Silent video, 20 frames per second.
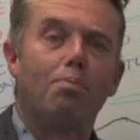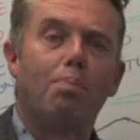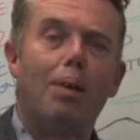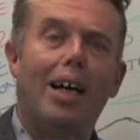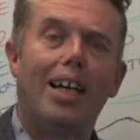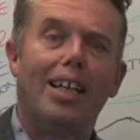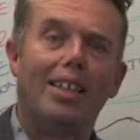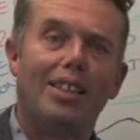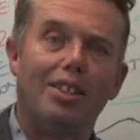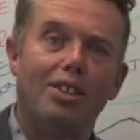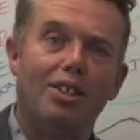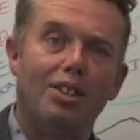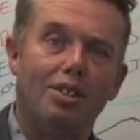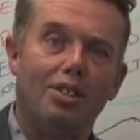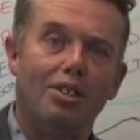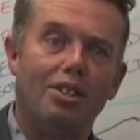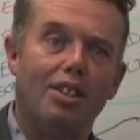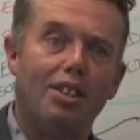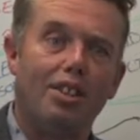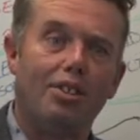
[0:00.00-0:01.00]
buying
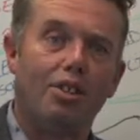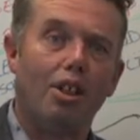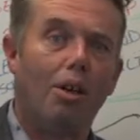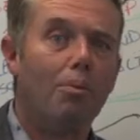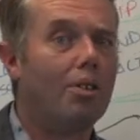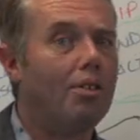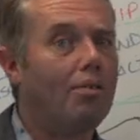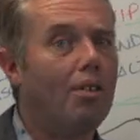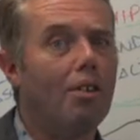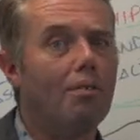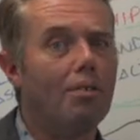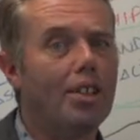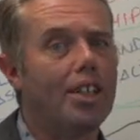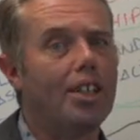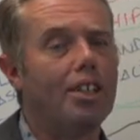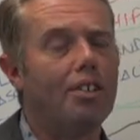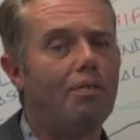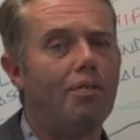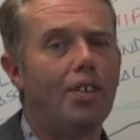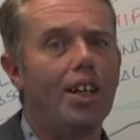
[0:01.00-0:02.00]
decisions in this stop, they're already
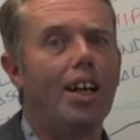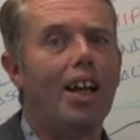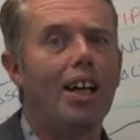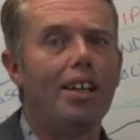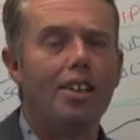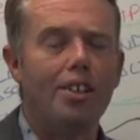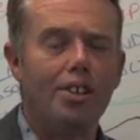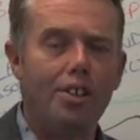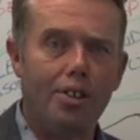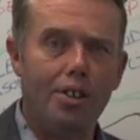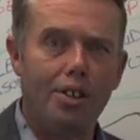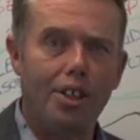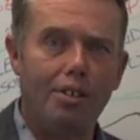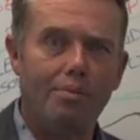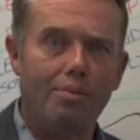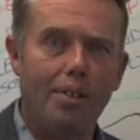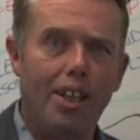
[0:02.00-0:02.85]
going to feel like they know you,